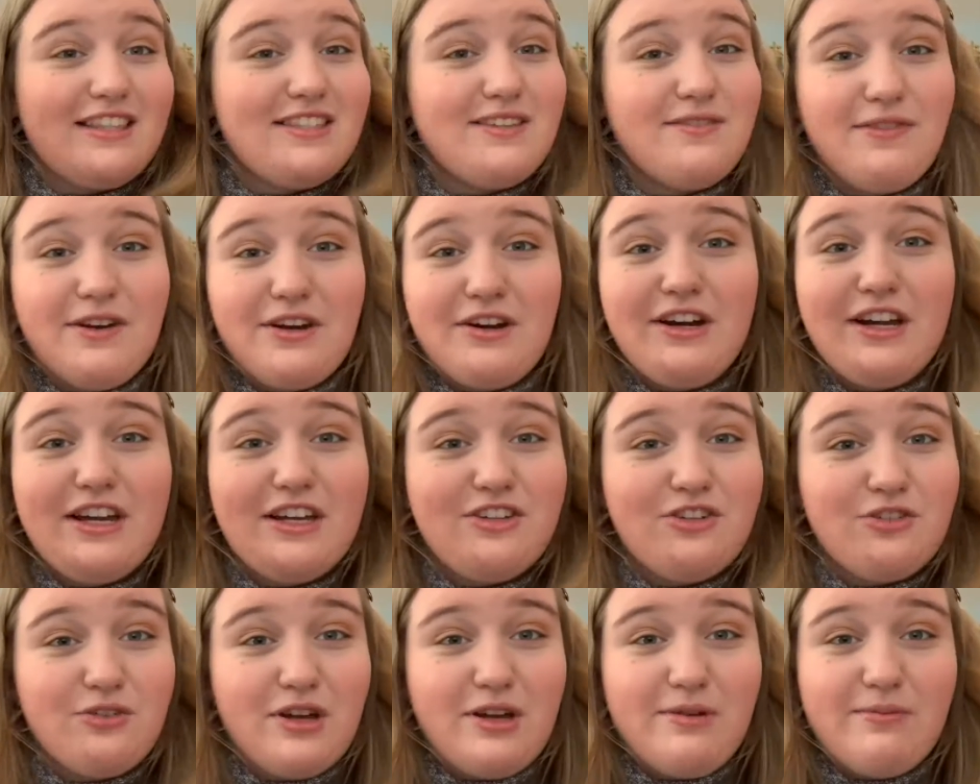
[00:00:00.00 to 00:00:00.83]
a very
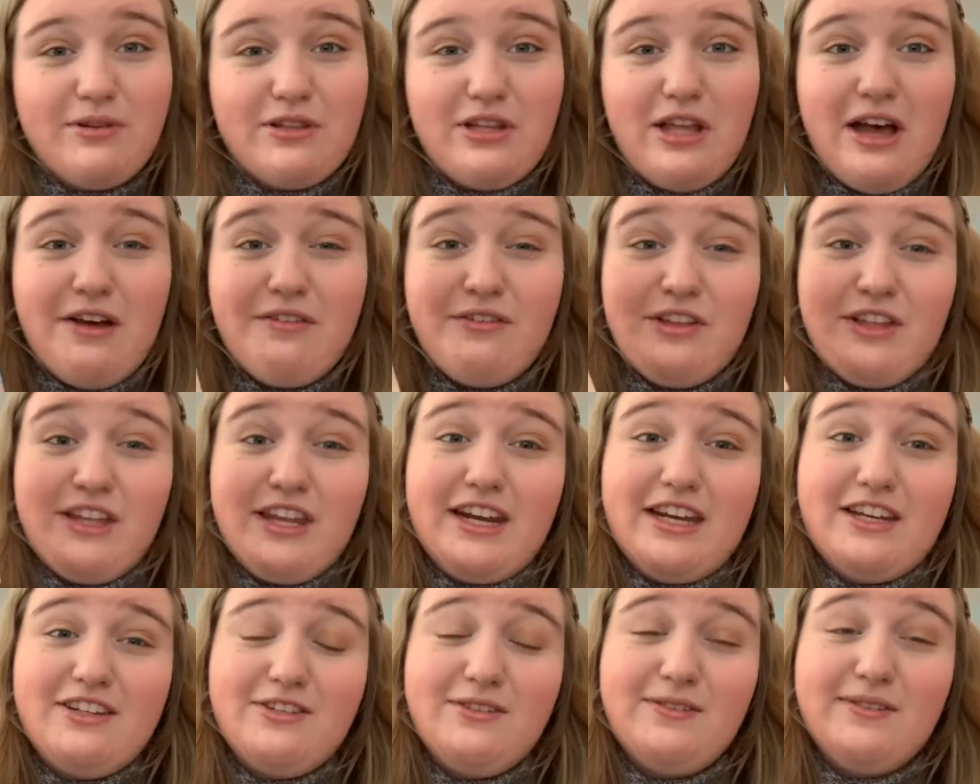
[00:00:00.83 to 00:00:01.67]
enjoyable novel,
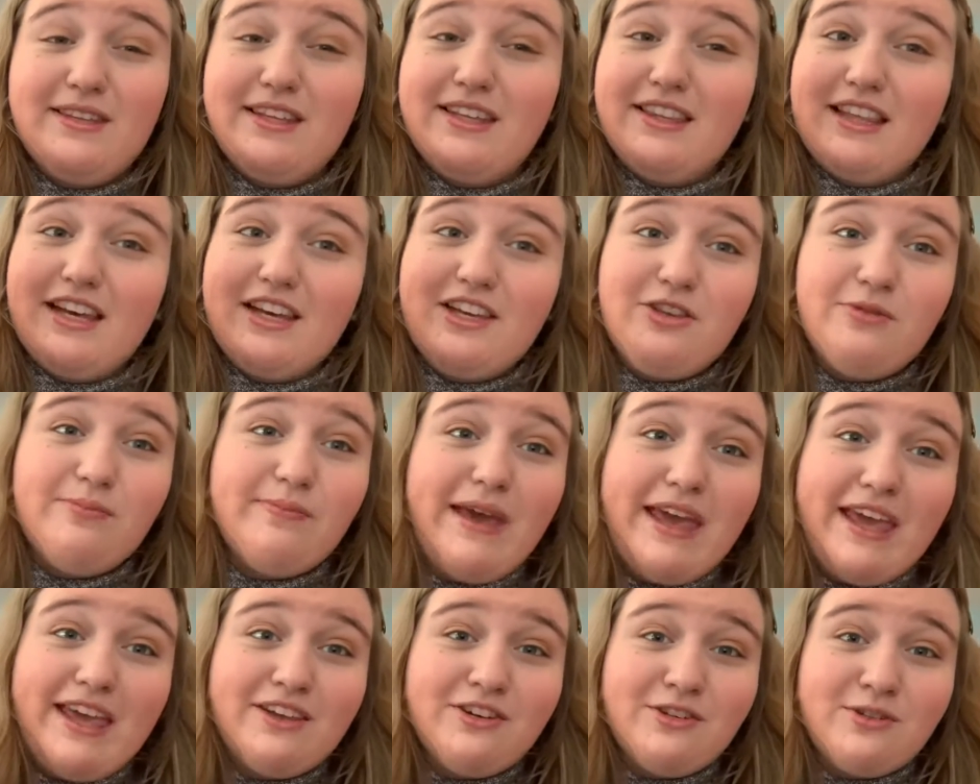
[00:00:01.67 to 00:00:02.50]
and I do think that you
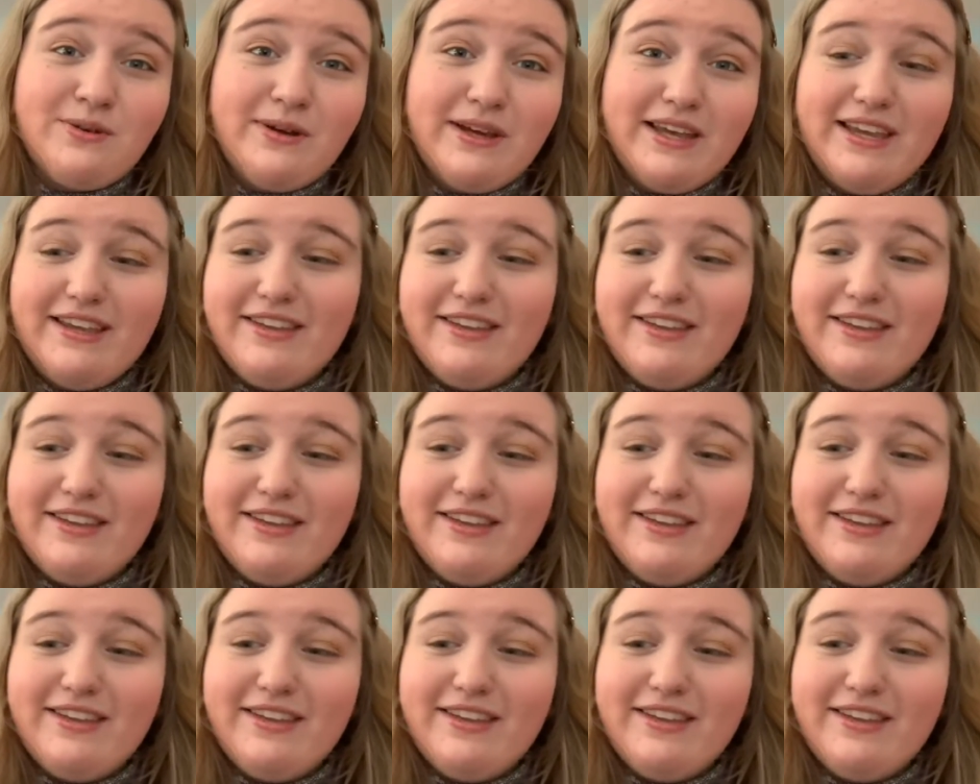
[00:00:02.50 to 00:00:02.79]
may enjoy it.